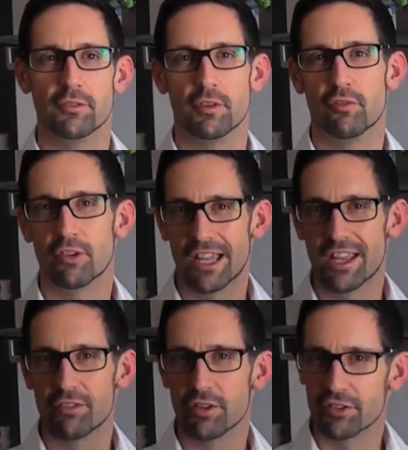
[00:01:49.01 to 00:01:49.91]

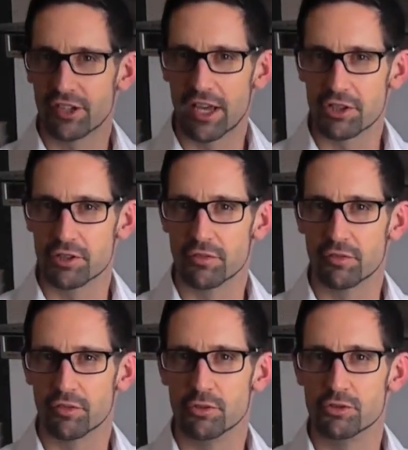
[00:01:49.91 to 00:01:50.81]
flavour and the texture of the
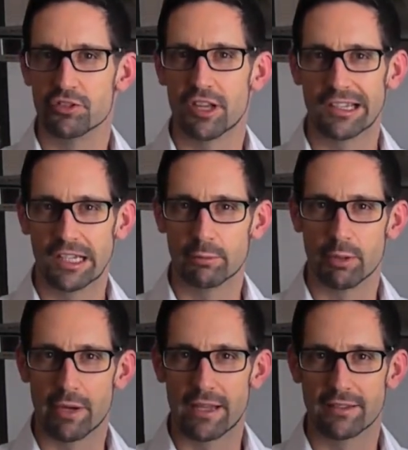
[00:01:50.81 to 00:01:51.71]
food just that little
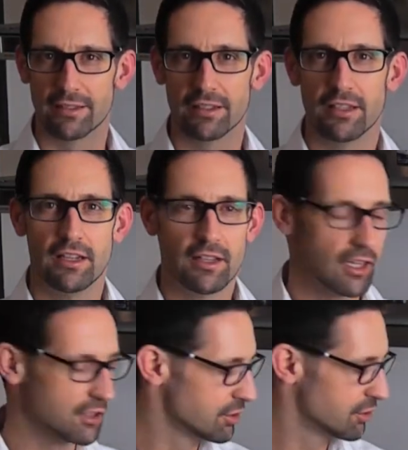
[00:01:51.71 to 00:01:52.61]
bit better.
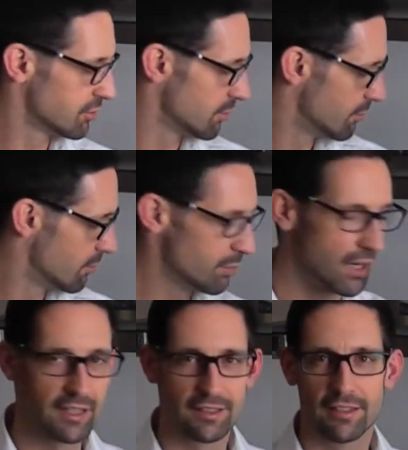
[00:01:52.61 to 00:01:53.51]
That's just from
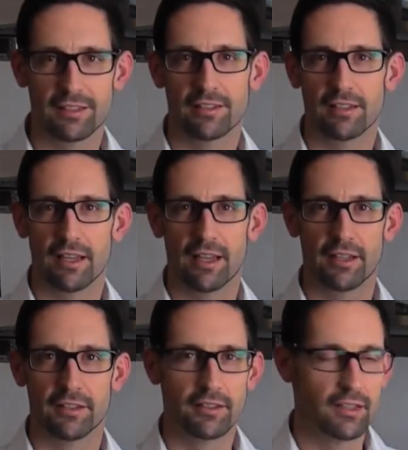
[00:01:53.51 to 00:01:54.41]
practice
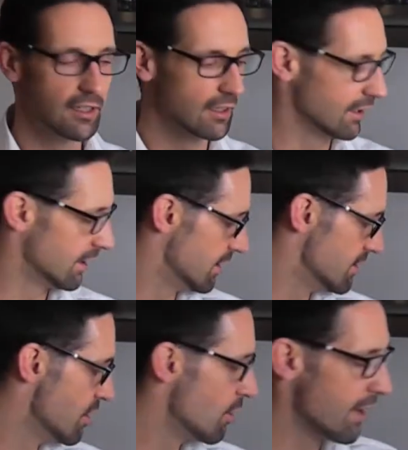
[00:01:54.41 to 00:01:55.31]
and
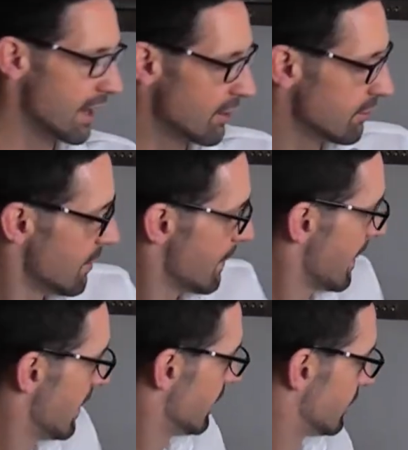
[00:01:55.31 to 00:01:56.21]
know-how.
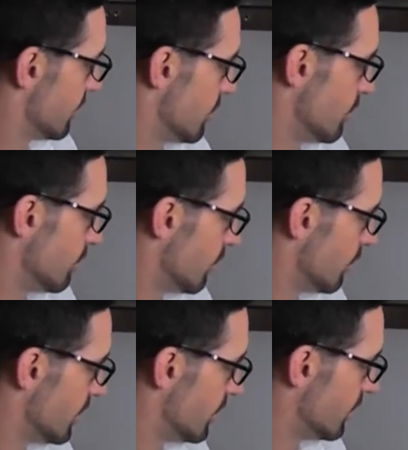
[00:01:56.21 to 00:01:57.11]
So what we're going to